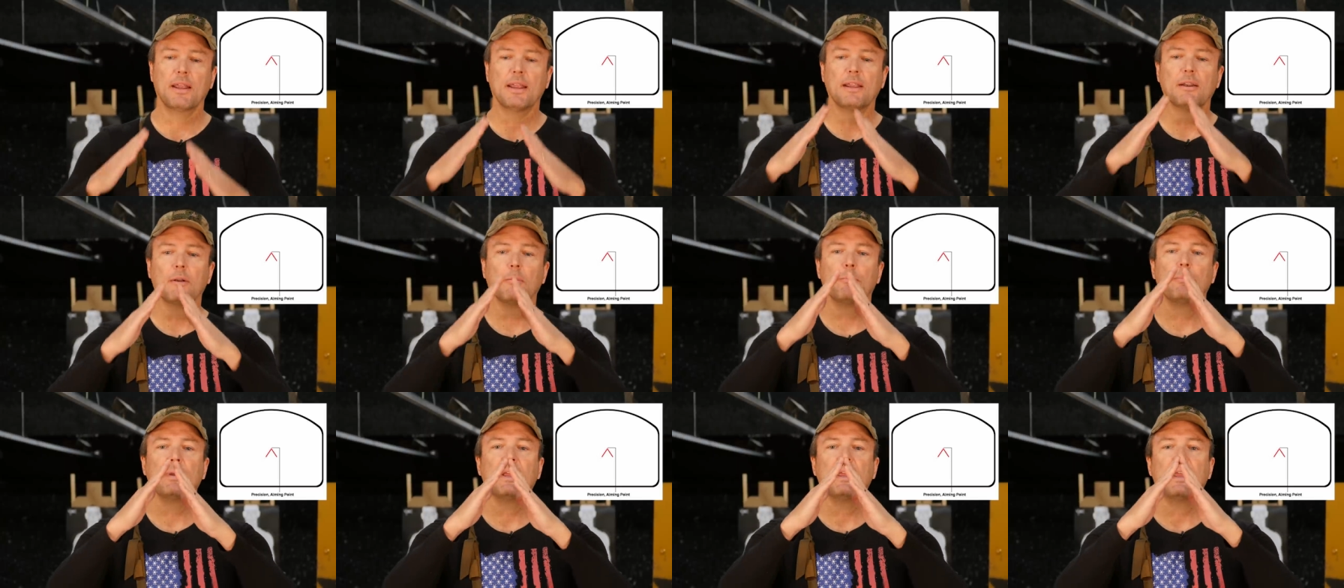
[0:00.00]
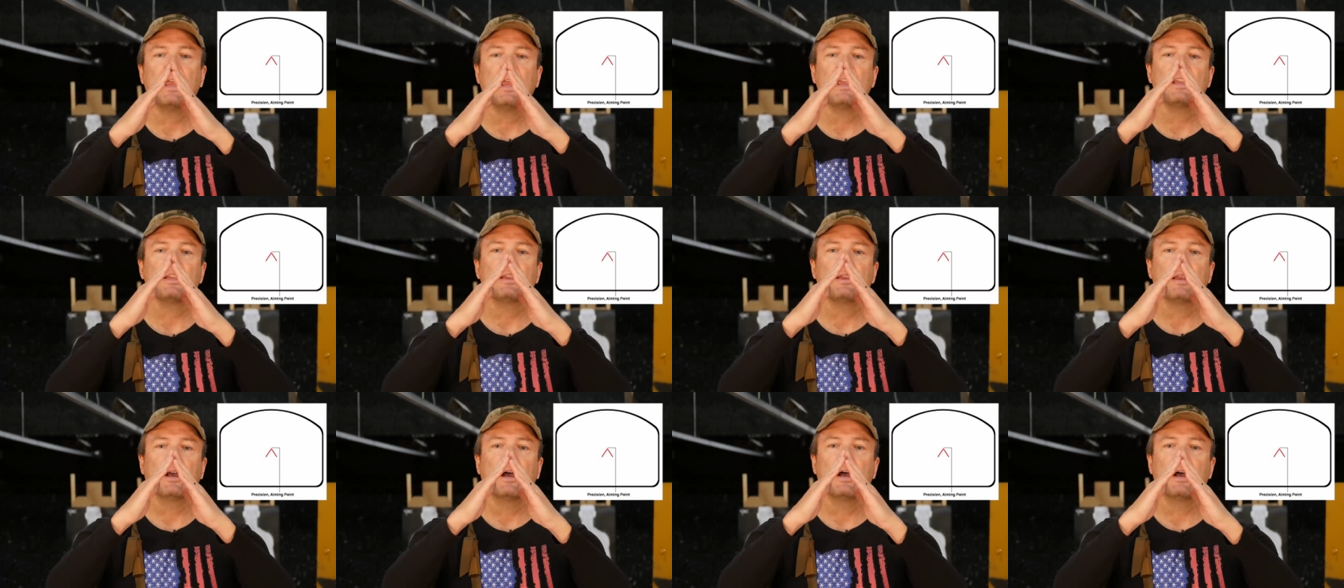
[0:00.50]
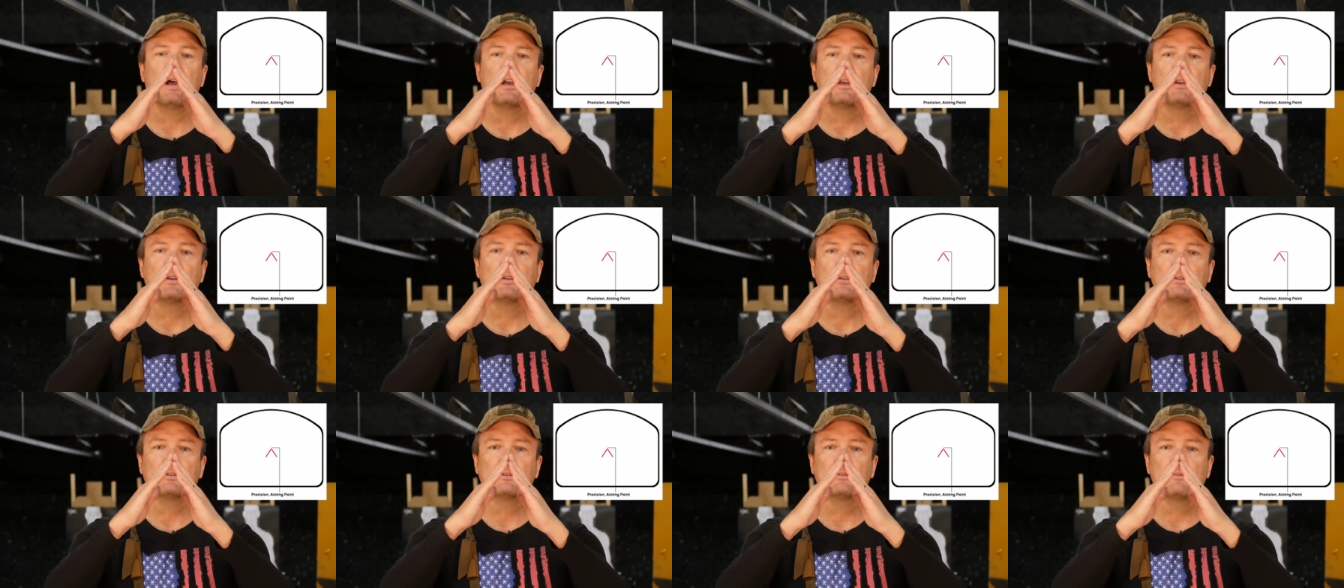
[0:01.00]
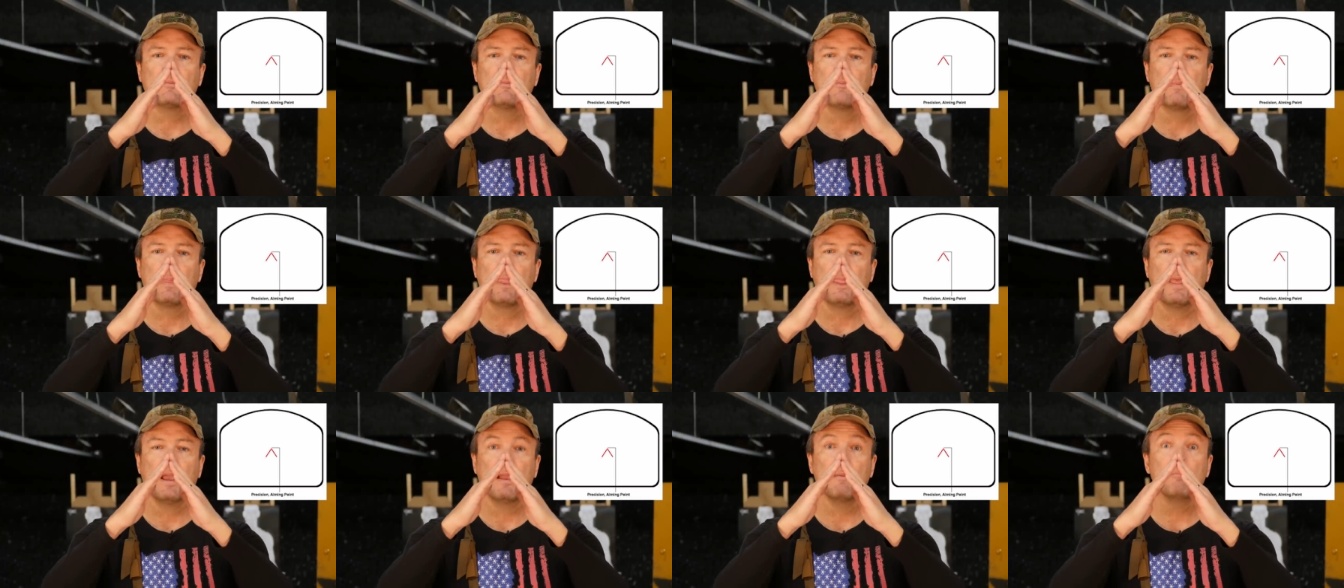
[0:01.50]
It'll be a, uh,
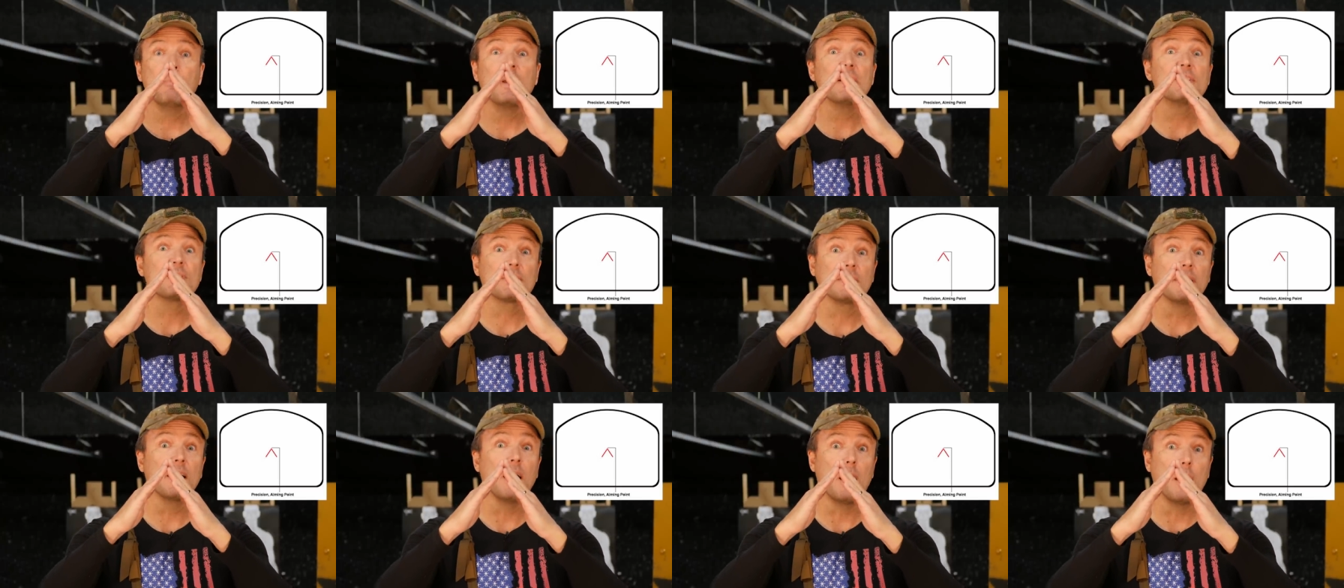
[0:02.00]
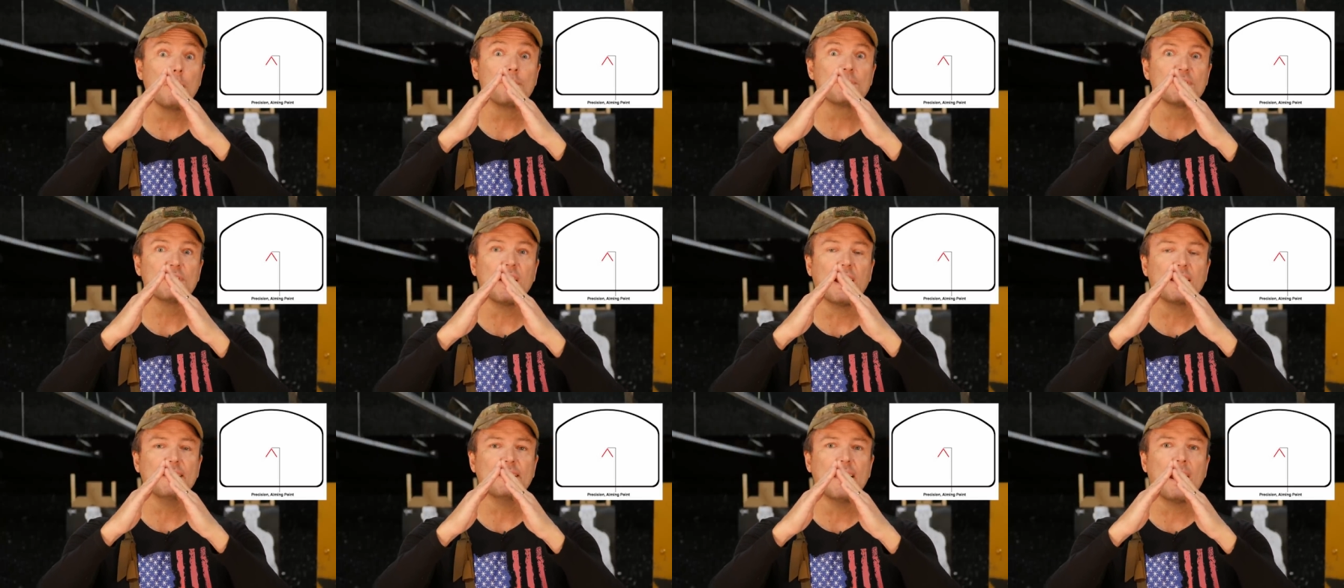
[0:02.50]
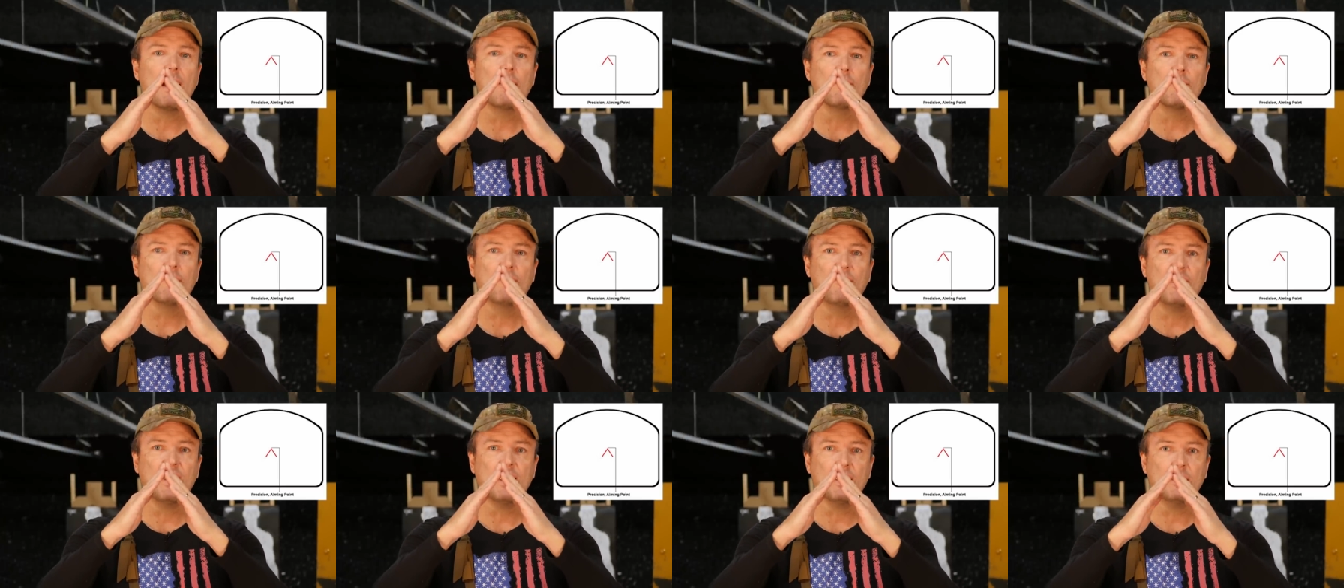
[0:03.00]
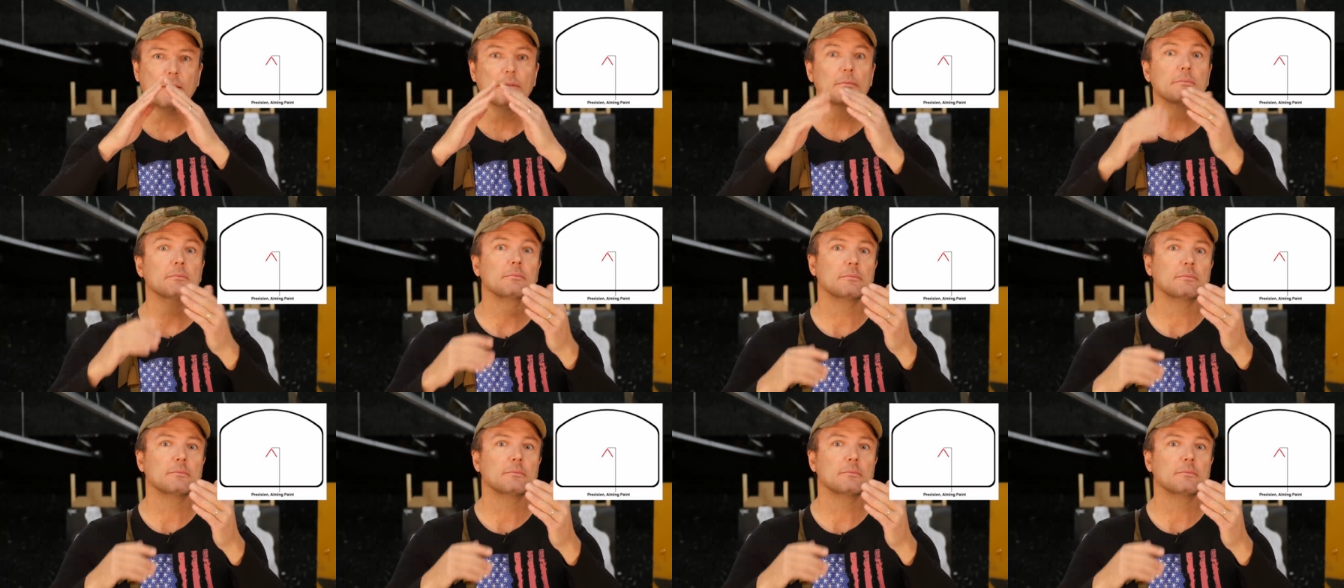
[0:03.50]
a basically upside down V,